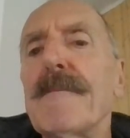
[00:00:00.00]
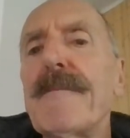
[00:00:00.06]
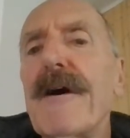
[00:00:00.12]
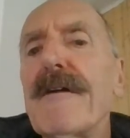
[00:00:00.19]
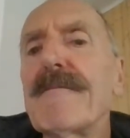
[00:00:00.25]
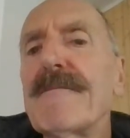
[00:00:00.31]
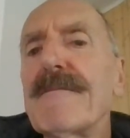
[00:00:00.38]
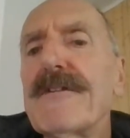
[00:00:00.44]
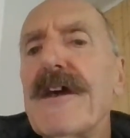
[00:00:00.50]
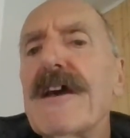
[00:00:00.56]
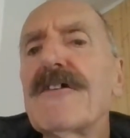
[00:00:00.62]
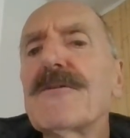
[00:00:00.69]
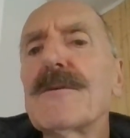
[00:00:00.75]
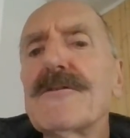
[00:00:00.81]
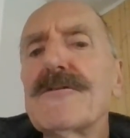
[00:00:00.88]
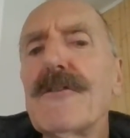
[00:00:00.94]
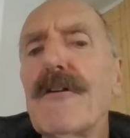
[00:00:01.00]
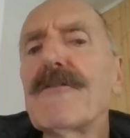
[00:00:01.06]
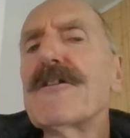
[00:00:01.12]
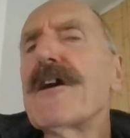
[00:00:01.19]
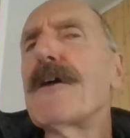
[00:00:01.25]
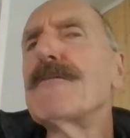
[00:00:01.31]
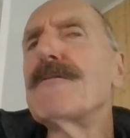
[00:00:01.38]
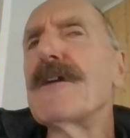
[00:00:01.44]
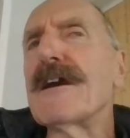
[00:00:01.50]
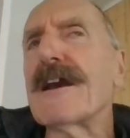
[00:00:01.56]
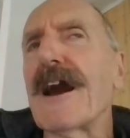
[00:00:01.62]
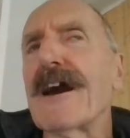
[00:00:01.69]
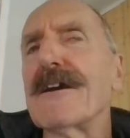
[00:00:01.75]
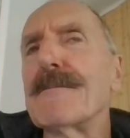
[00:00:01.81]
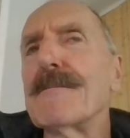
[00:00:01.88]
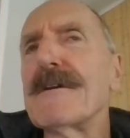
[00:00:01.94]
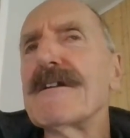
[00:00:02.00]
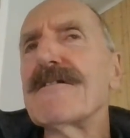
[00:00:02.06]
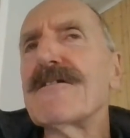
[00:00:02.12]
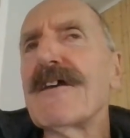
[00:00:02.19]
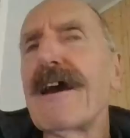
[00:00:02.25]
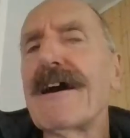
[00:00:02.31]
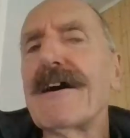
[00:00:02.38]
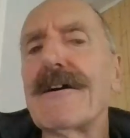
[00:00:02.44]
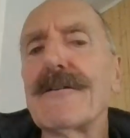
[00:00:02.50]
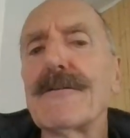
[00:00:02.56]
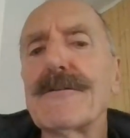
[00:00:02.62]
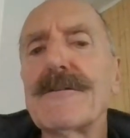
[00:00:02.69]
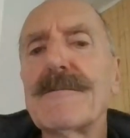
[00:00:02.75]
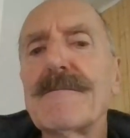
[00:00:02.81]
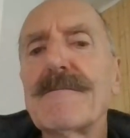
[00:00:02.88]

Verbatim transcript: but theirs was not the only game in town.